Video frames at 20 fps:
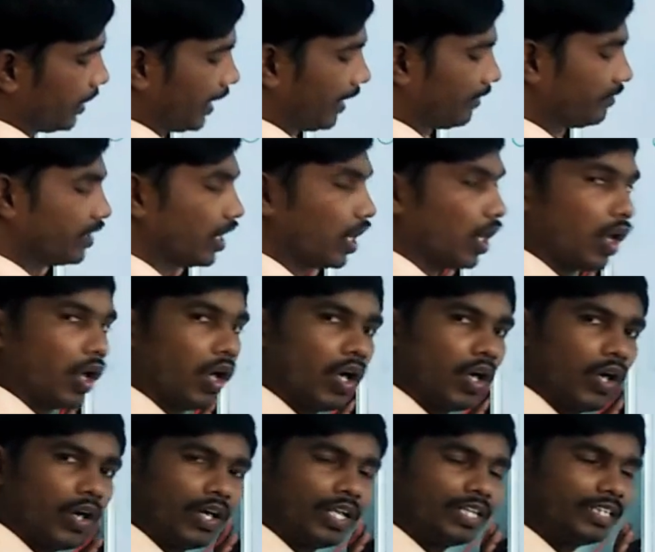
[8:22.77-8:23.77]
If the
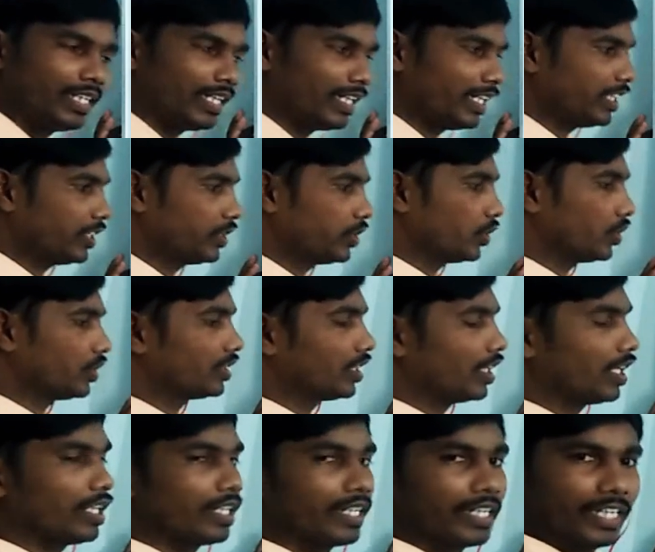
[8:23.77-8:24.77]
all the ratios
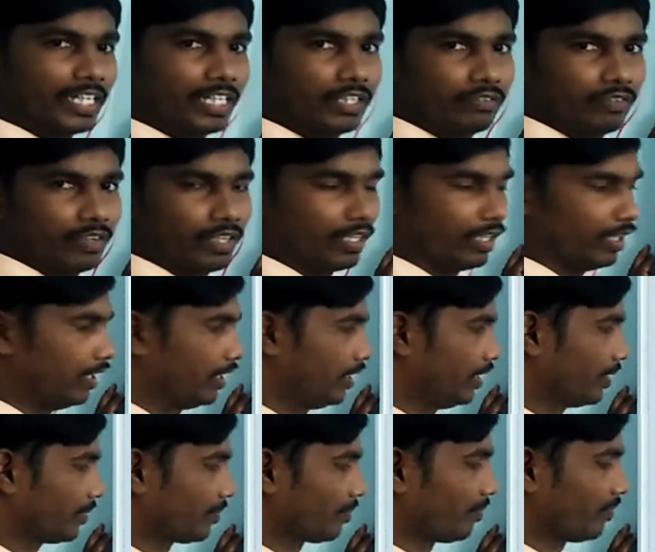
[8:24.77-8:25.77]
are equal,
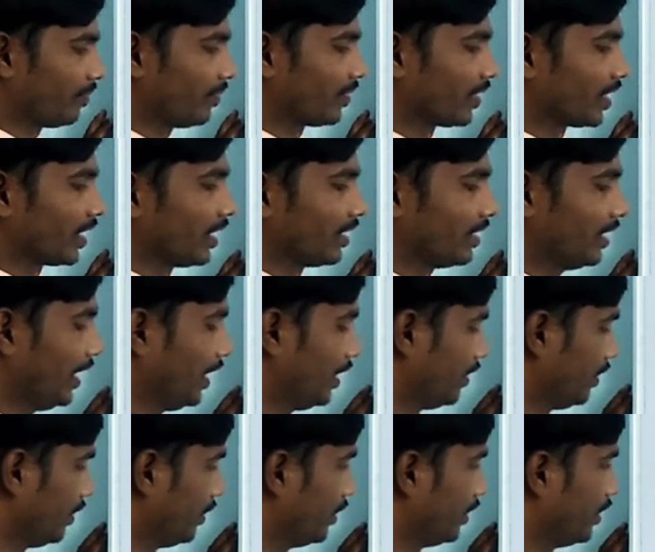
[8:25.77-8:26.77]

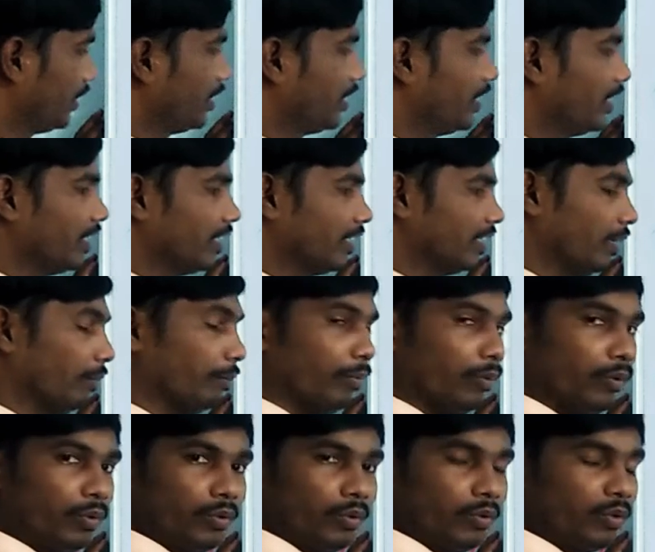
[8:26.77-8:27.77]
then the
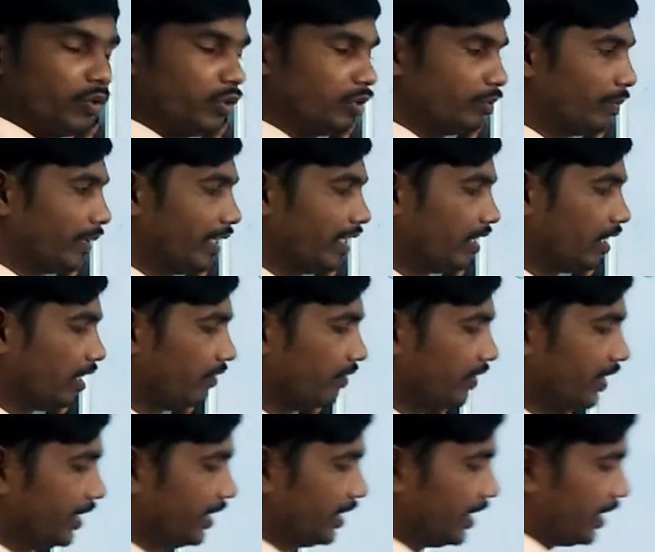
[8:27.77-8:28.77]
both pair
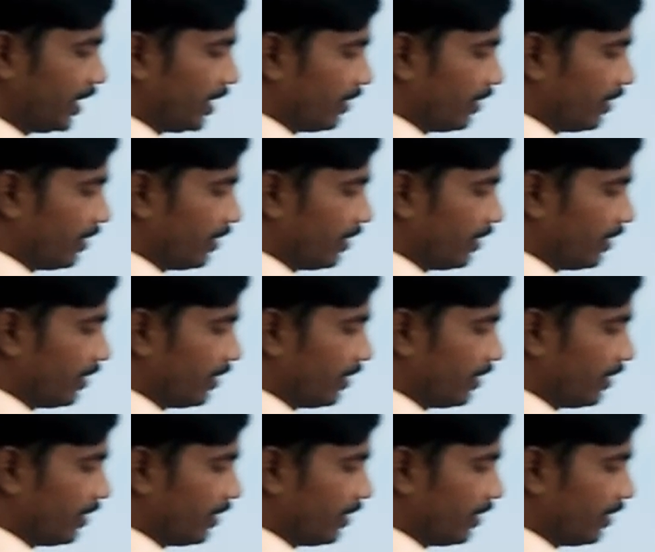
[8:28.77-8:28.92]
of linear